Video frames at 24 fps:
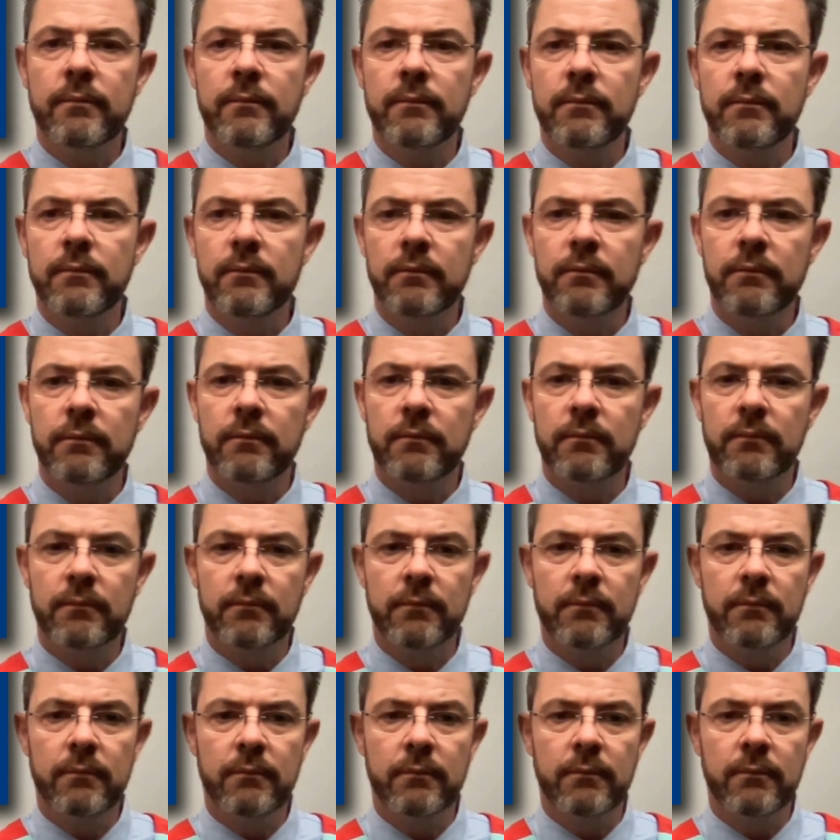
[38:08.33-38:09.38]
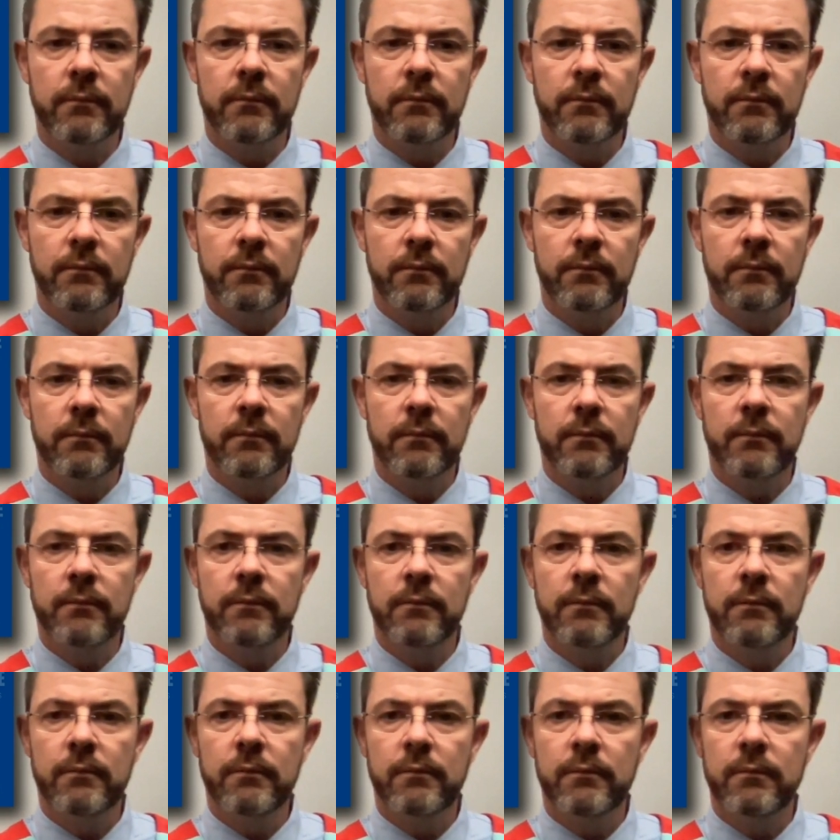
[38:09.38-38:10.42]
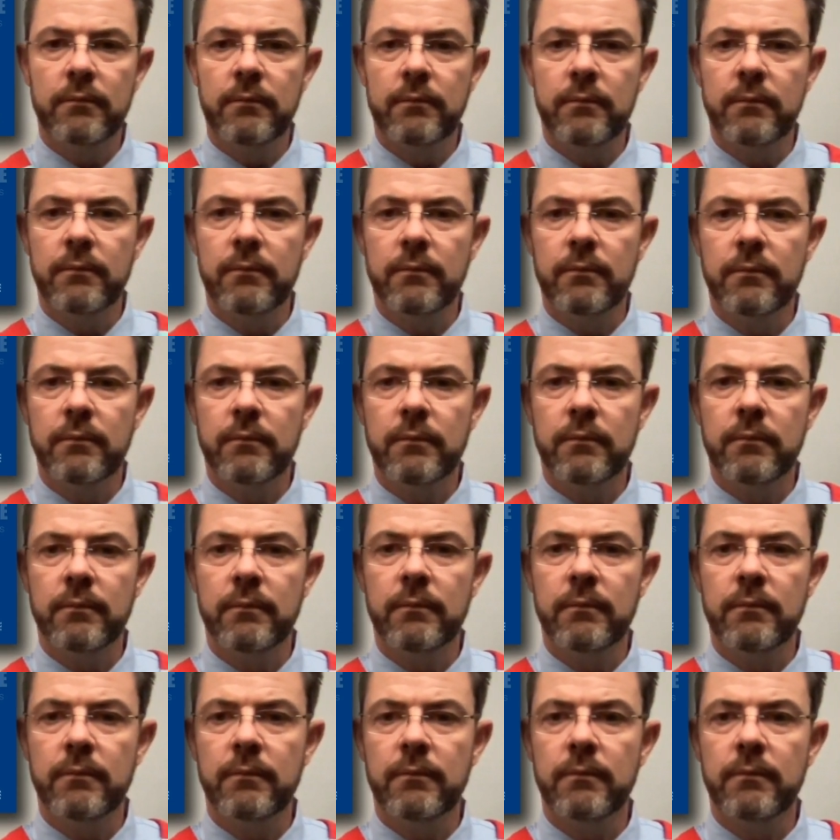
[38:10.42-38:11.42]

(silence)